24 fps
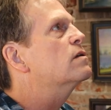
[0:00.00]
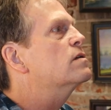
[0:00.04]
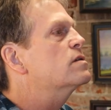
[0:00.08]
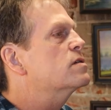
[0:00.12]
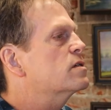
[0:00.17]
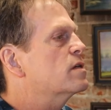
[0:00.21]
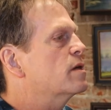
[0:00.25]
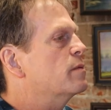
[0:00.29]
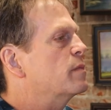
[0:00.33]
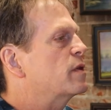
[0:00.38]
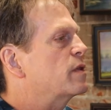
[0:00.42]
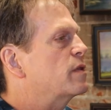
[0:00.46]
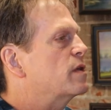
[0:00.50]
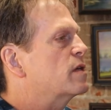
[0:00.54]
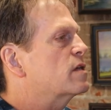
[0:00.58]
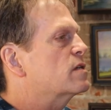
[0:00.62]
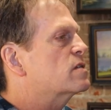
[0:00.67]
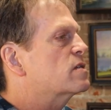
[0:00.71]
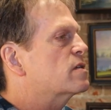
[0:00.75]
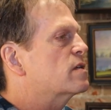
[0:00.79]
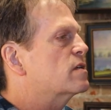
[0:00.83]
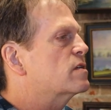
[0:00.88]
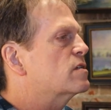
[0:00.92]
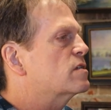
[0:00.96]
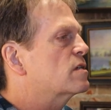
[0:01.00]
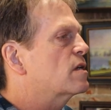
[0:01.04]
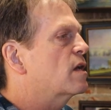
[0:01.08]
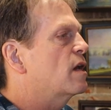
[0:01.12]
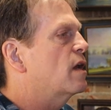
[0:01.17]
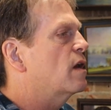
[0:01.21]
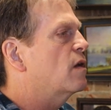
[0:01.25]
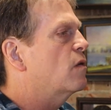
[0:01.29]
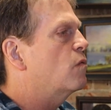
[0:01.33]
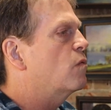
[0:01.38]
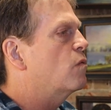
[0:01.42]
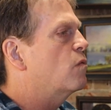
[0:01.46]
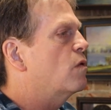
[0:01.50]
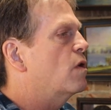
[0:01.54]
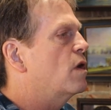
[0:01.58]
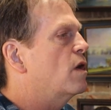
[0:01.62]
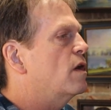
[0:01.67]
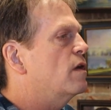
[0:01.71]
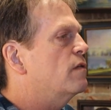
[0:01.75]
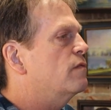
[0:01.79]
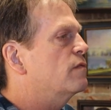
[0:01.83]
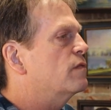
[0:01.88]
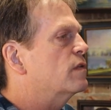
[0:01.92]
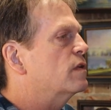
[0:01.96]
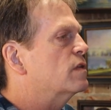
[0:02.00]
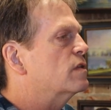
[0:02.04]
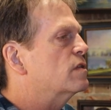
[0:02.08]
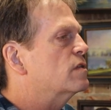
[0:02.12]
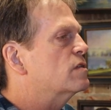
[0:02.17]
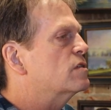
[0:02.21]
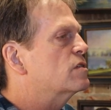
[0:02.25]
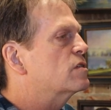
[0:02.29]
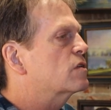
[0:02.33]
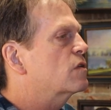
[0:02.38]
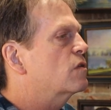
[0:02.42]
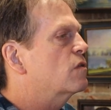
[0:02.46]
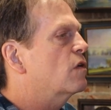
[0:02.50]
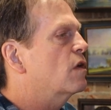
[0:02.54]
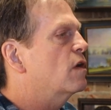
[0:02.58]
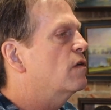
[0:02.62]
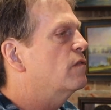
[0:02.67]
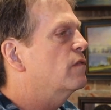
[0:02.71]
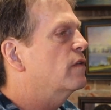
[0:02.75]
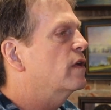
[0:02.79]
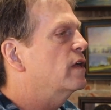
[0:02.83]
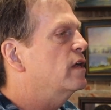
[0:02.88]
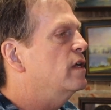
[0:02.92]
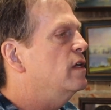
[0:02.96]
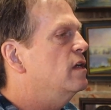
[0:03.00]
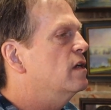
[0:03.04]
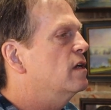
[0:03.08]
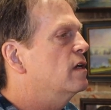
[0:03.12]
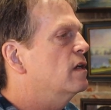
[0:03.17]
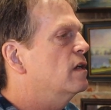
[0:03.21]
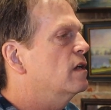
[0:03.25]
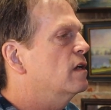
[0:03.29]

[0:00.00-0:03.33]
Some of this is kind of rough and scruffy.